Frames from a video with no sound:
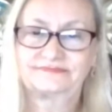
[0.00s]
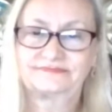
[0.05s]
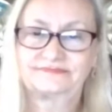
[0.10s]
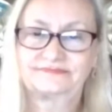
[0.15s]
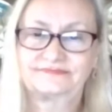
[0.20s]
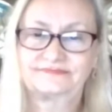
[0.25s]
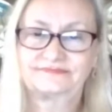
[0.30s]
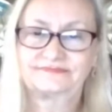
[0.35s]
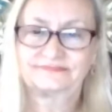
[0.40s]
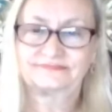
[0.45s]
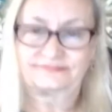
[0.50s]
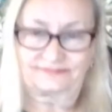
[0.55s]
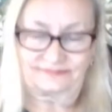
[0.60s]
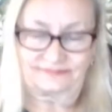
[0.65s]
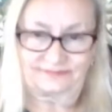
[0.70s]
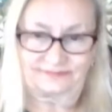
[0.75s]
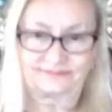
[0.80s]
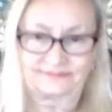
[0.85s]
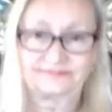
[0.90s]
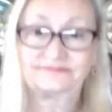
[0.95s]

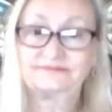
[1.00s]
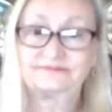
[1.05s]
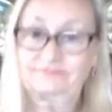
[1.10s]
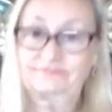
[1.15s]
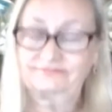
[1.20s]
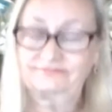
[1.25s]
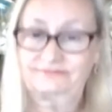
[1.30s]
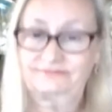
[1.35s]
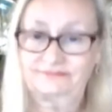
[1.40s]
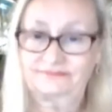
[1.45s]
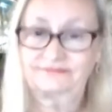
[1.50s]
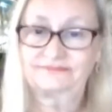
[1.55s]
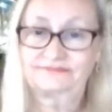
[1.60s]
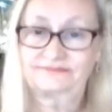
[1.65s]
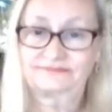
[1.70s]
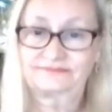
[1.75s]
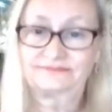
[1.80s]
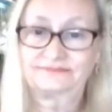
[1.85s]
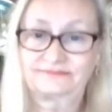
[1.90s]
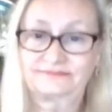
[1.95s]

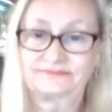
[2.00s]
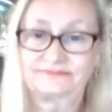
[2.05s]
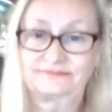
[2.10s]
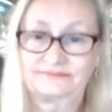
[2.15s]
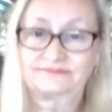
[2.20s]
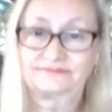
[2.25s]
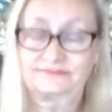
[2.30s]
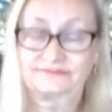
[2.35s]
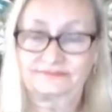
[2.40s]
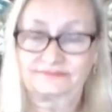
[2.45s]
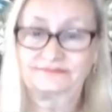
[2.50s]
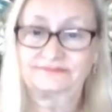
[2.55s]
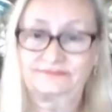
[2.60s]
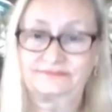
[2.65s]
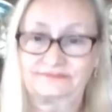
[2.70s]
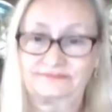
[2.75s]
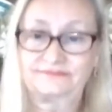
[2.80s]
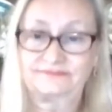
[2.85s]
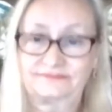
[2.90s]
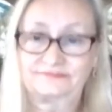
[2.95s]

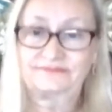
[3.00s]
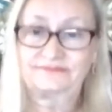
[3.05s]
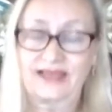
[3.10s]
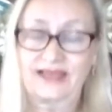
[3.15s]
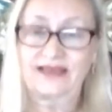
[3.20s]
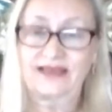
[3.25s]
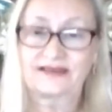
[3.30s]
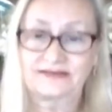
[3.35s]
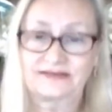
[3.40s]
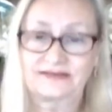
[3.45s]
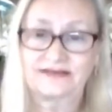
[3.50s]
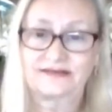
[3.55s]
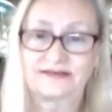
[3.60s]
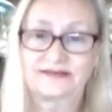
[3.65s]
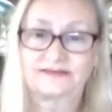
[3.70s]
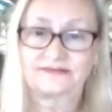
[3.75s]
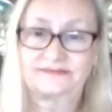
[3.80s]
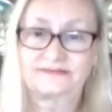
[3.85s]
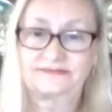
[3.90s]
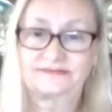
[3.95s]

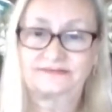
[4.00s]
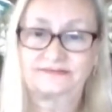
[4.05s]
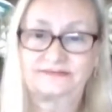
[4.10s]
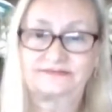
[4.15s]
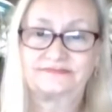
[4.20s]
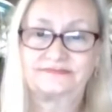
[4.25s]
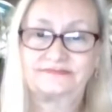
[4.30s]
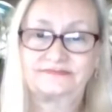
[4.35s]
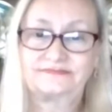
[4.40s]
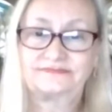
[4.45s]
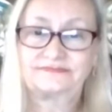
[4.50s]
No words are spoken by the person on screen.